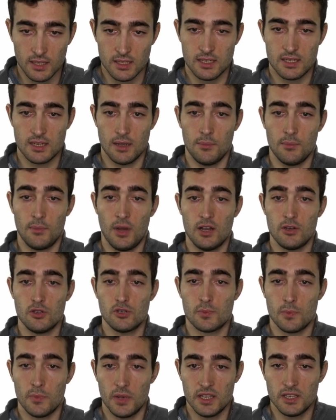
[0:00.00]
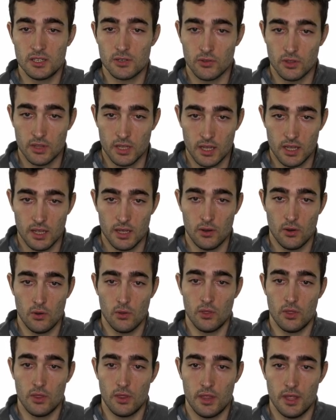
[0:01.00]
some values based on
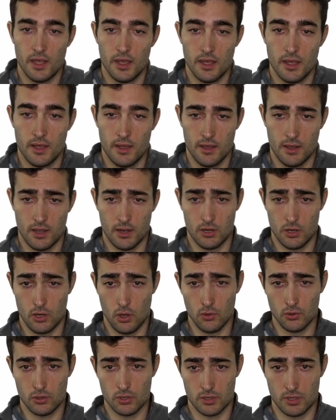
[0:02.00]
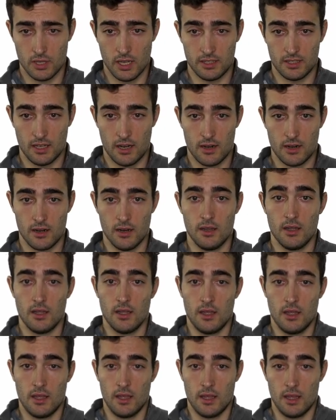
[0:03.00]
the nodes that are
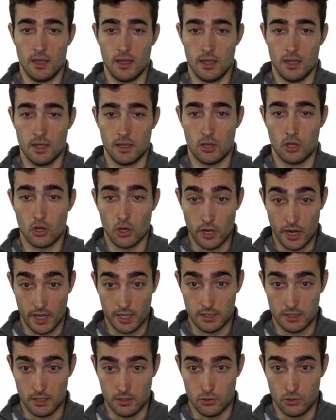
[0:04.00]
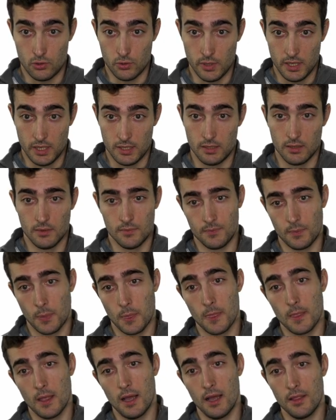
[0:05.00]
connected to it.
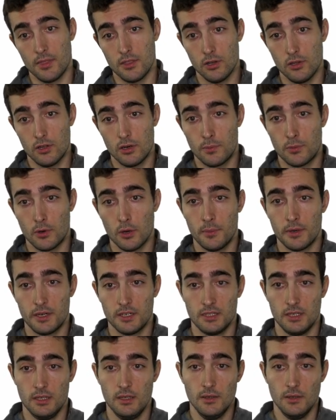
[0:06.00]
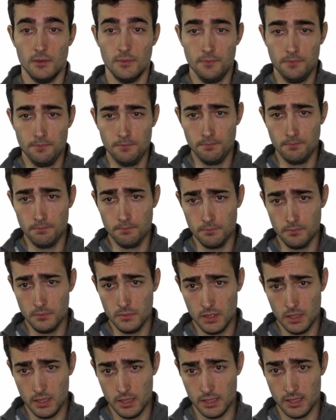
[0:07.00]
And the other property
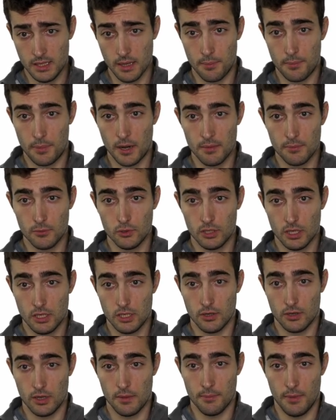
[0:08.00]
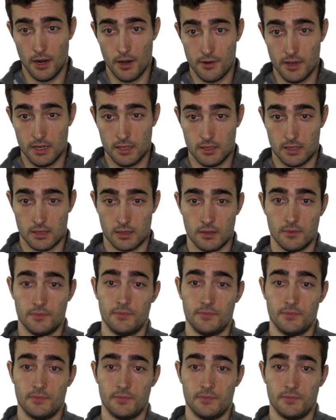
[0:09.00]
is the permutation invariance.